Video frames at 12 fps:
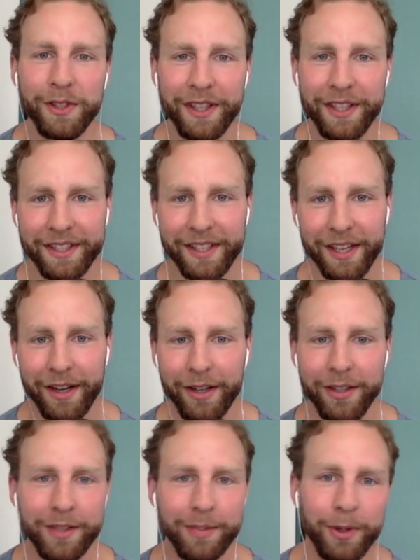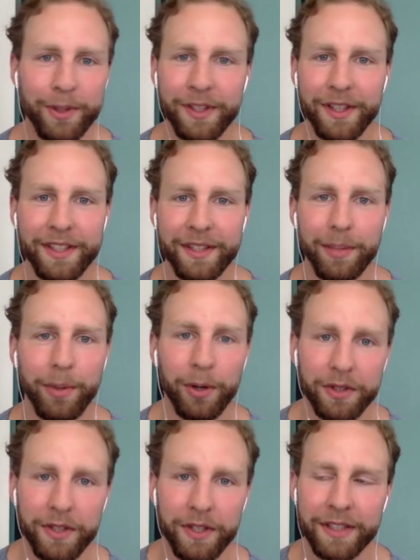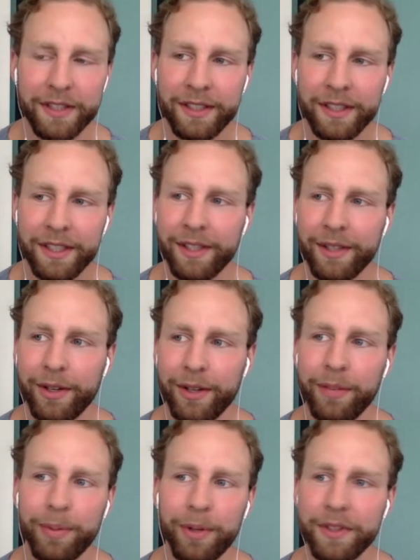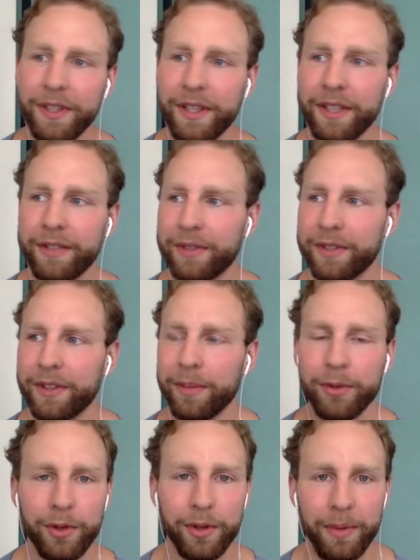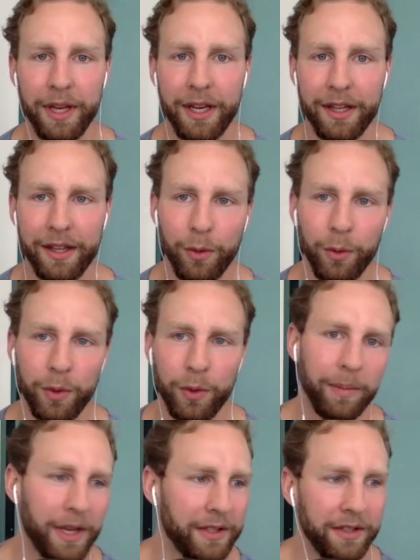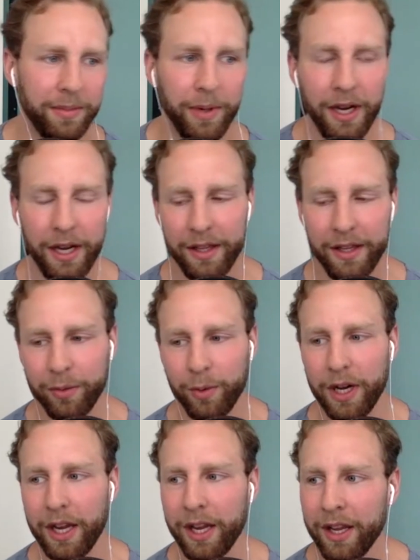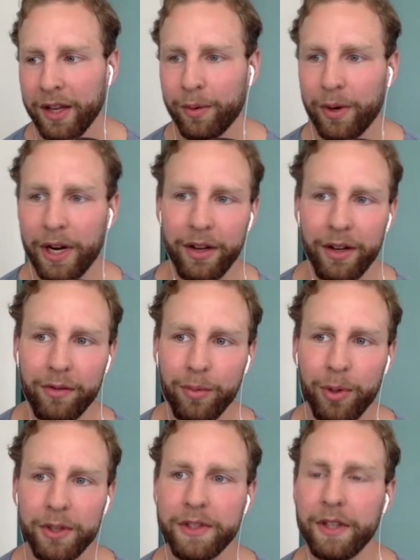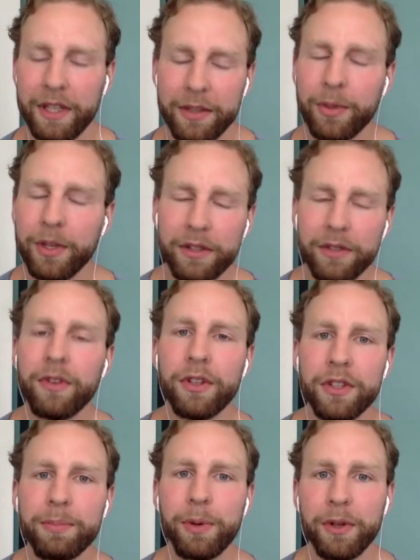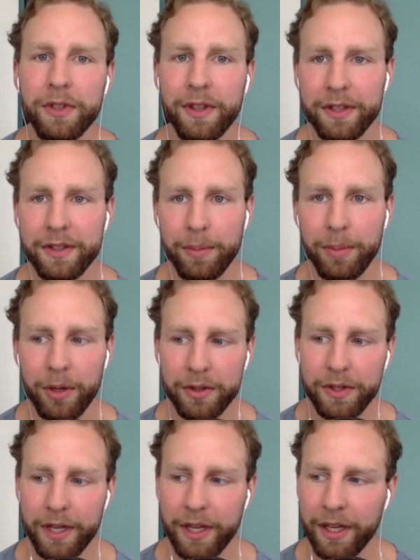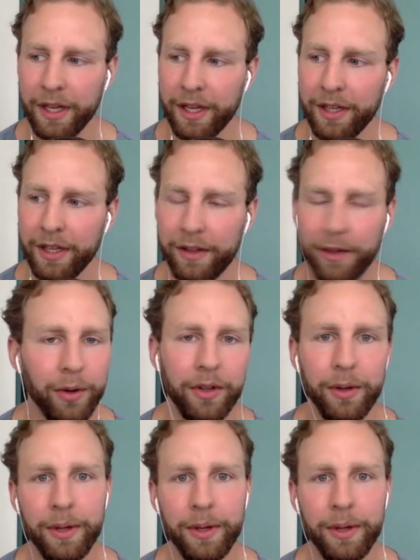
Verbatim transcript: Like, are you just posting this to post this? Or are you posting this for some sort of meaning? Like, what's the message behind this? Why are you even posting this? Because if you're just posting this to post it, don't do it.